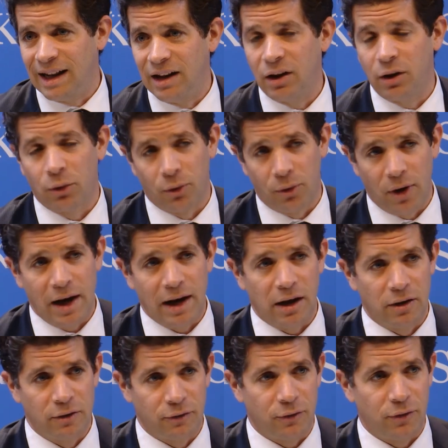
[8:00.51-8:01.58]
India already
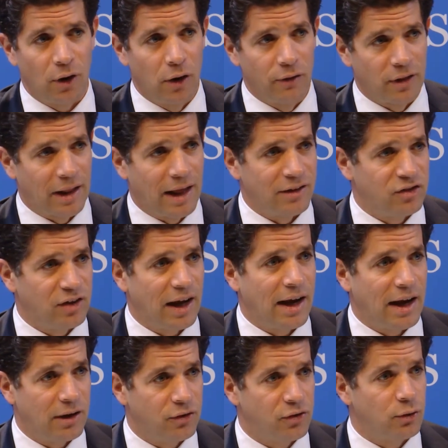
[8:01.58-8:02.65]
over the last
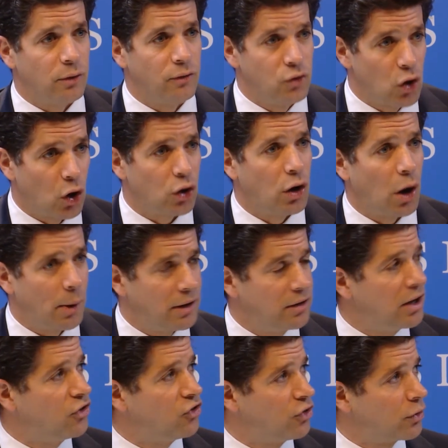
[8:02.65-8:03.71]
decade or so of not going
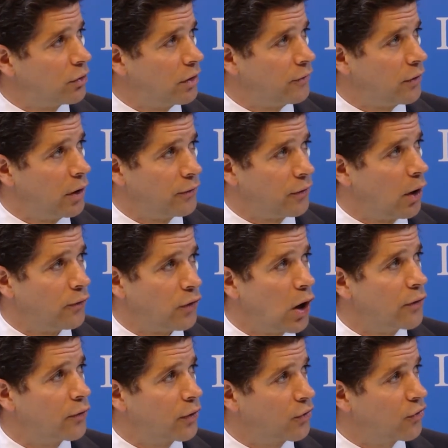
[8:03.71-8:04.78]
digital of
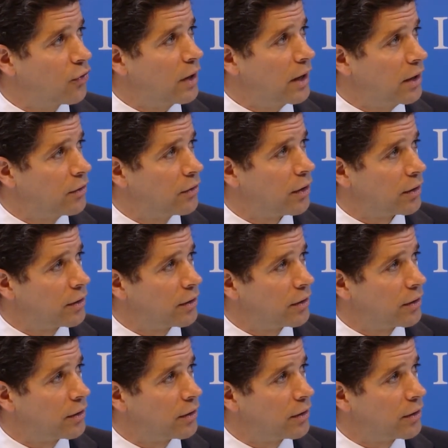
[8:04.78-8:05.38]
over $1 trillion.